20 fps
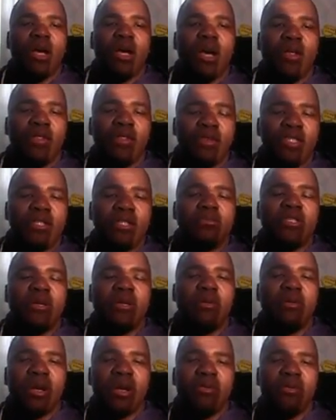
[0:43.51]
At the same
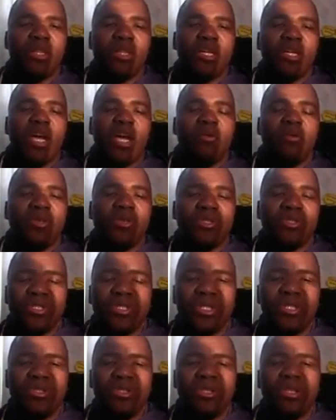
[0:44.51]
time, like what the guy was
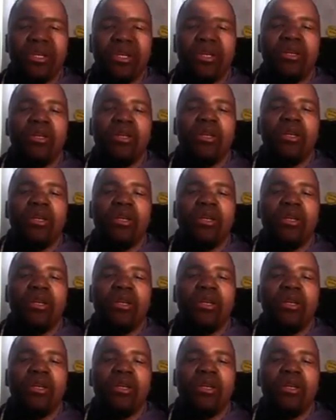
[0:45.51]
saying there,